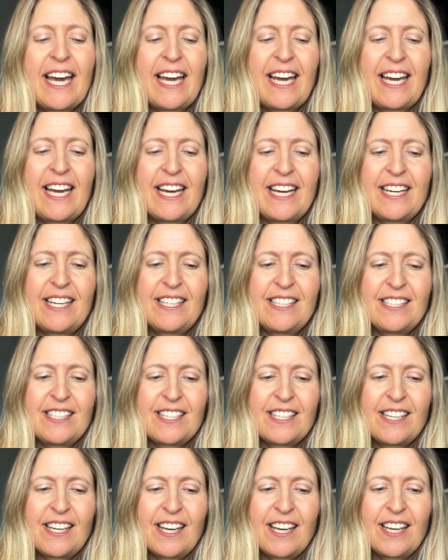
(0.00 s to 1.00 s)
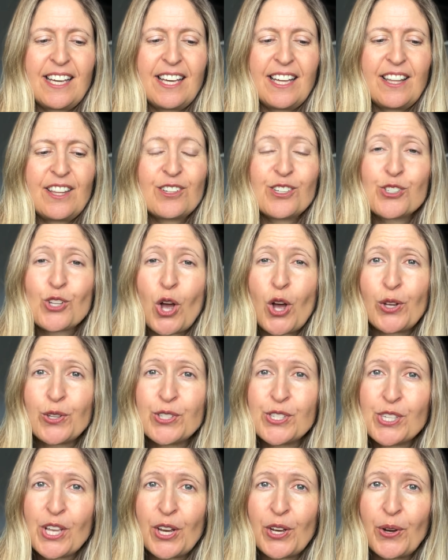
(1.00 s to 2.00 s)
And there's
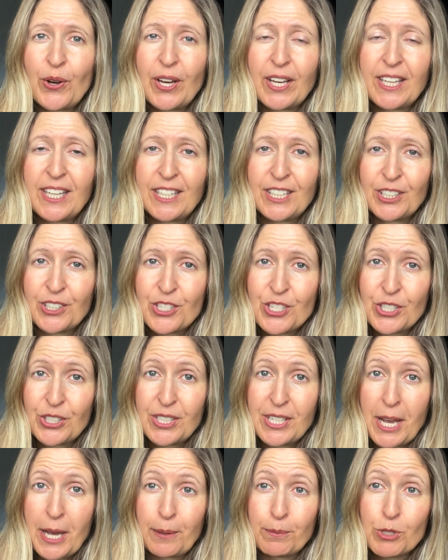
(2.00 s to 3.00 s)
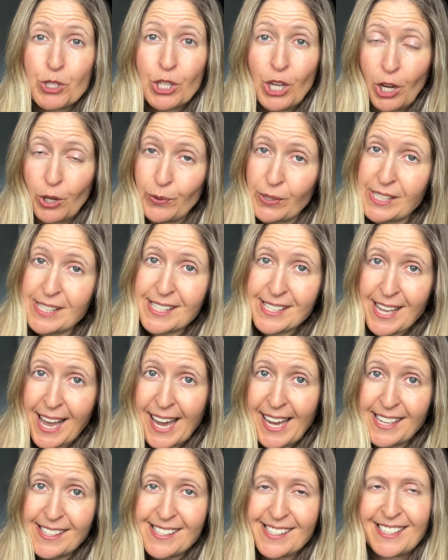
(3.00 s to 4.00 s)
also a character named Cohen
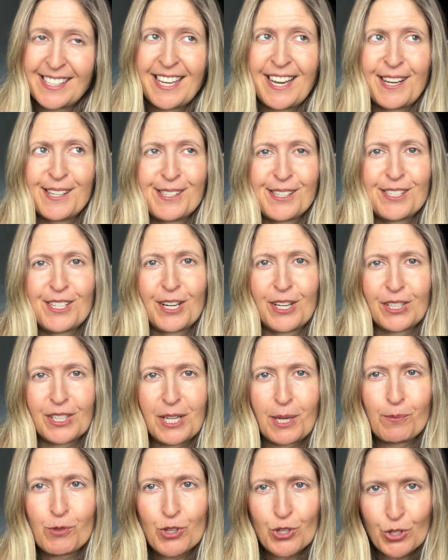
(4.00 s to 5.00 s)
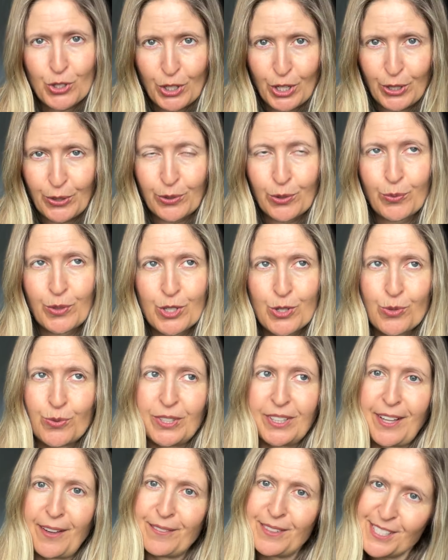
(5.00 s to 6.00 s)
Sykes and he has a dog named Scroat, which
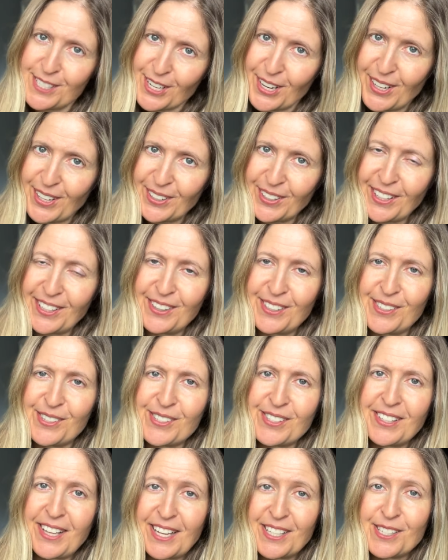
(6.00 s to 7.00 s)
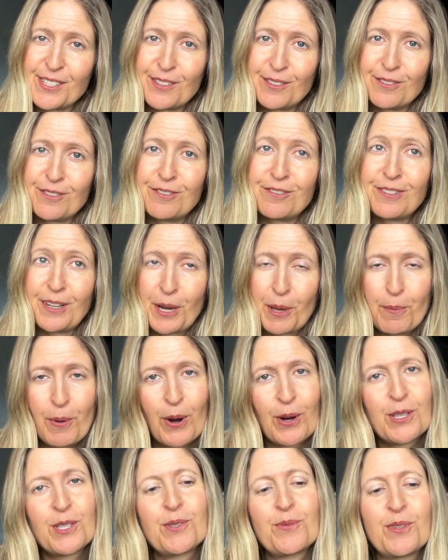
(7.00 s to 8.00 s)
we love the dog. And there's lots of funny
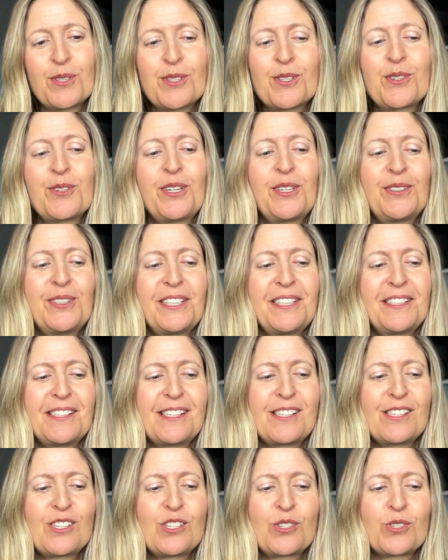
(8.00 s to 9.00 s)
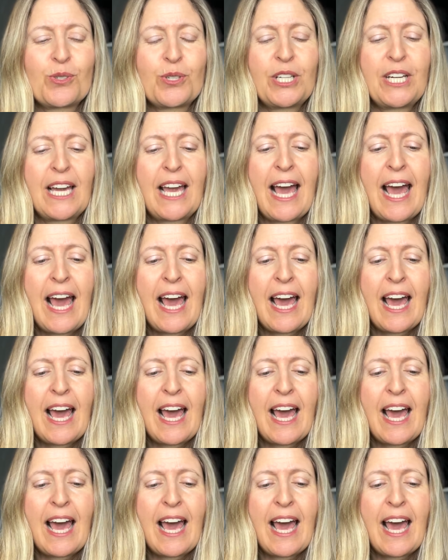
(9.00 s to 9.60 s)
parts with Scroat in this story.